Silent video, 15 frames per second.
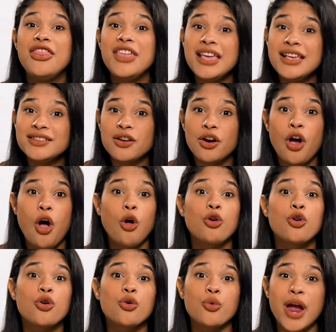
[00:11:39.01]
These are all
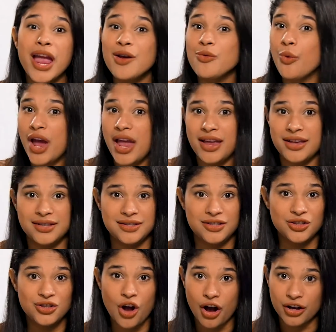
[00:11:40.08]
great ways
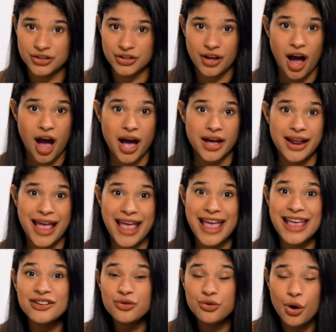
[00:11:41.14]
to talk to God
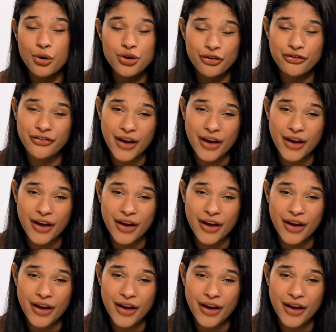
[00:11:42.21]
and grow your